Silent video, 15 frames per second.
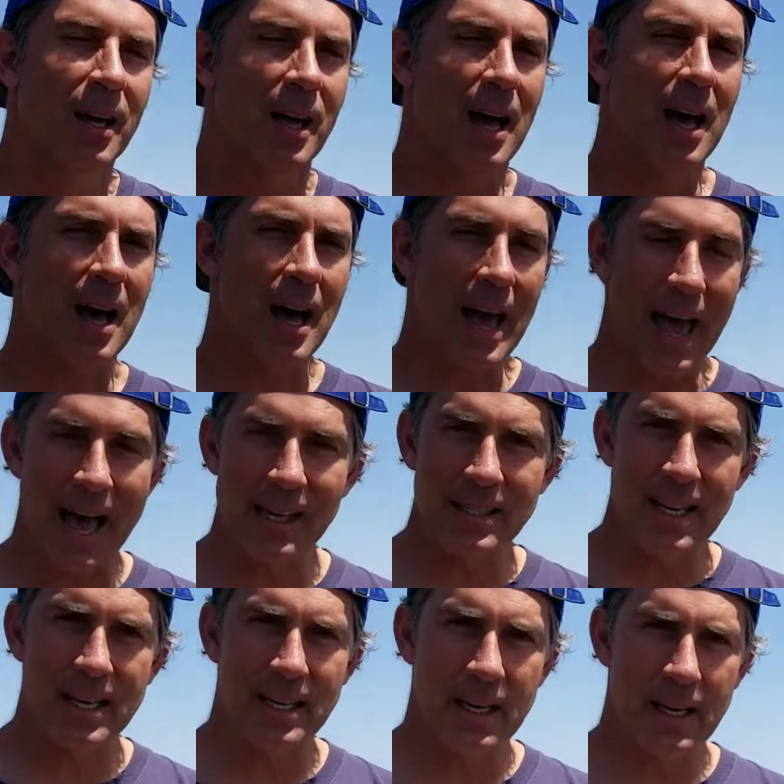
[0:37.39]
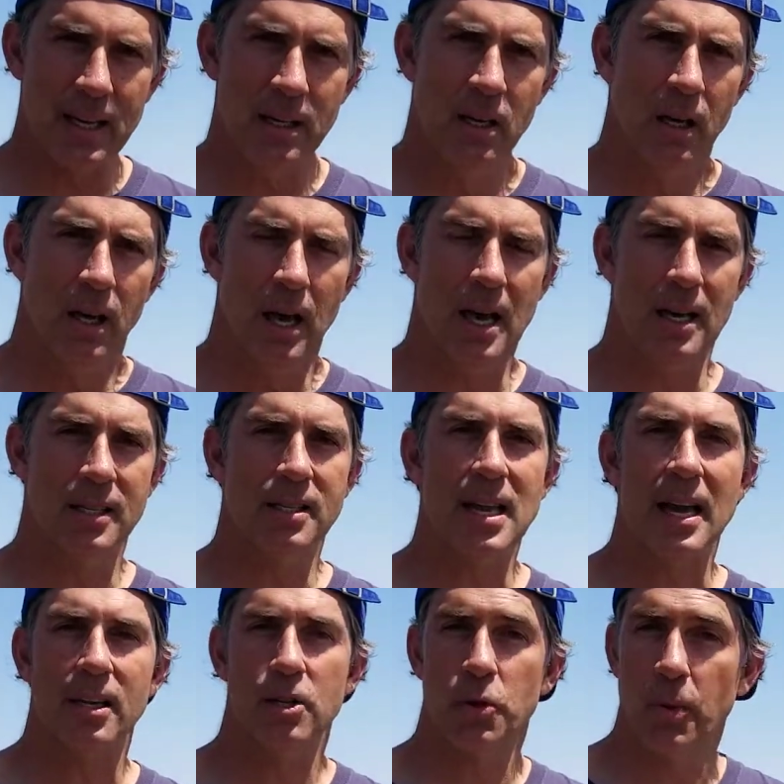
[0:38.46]
As they did,
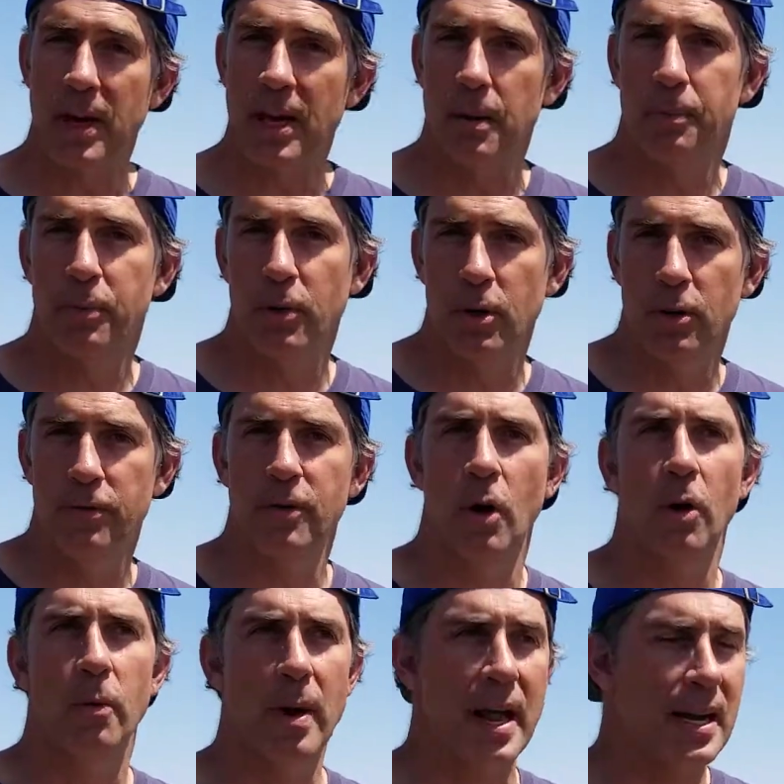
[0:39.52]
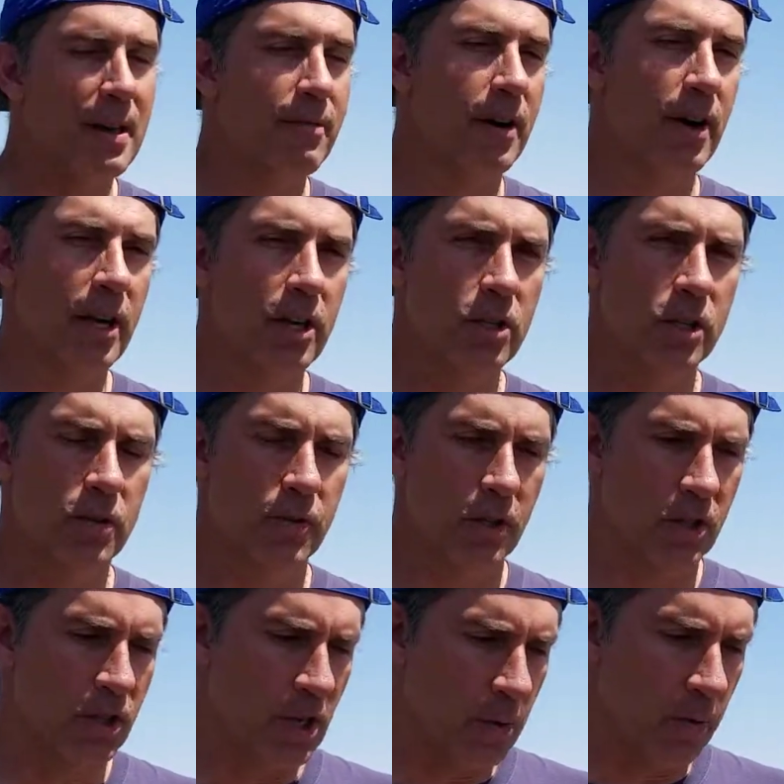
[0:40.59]
Sacagawea proved already very useful.
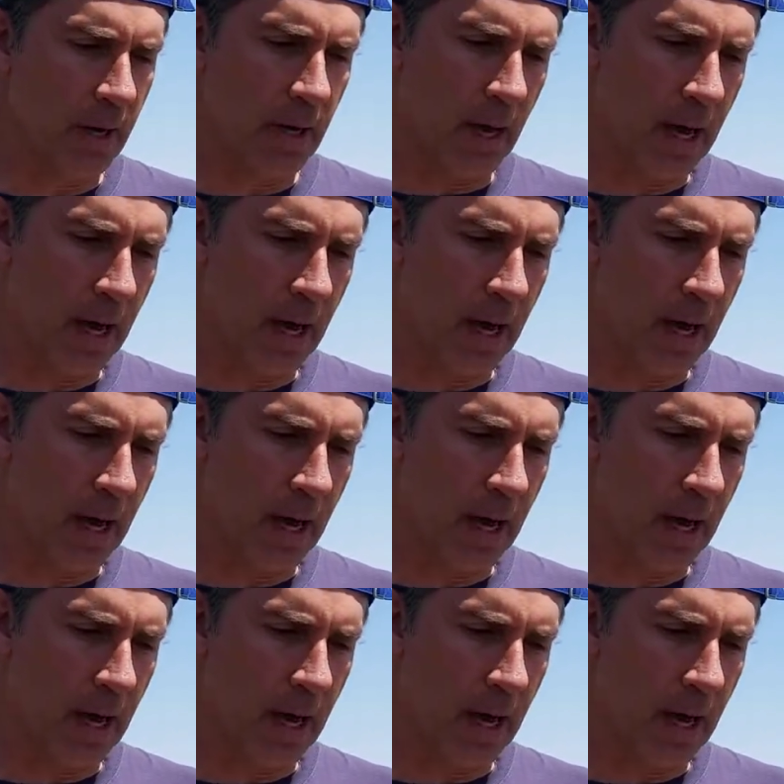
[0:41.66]
She would,